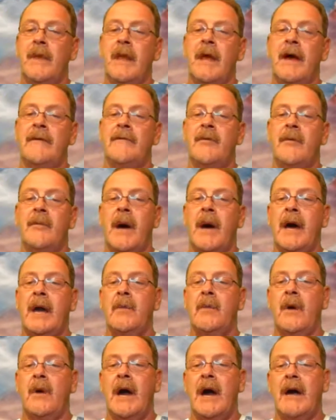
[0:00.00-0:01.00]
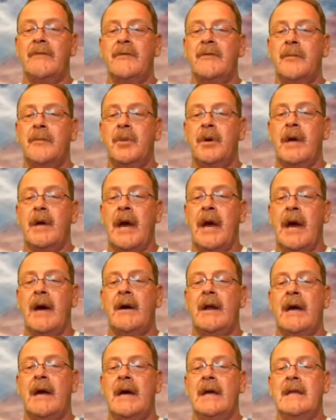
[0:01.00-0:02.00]
Everybody will have to put
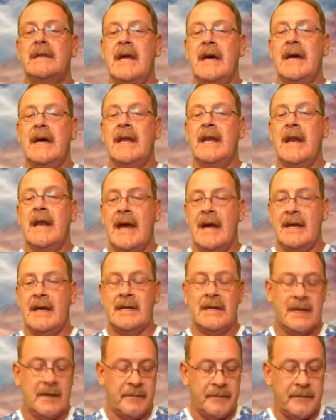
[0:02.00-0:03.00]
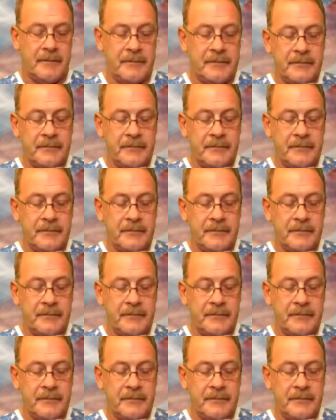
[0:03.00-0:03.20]
out at that landing.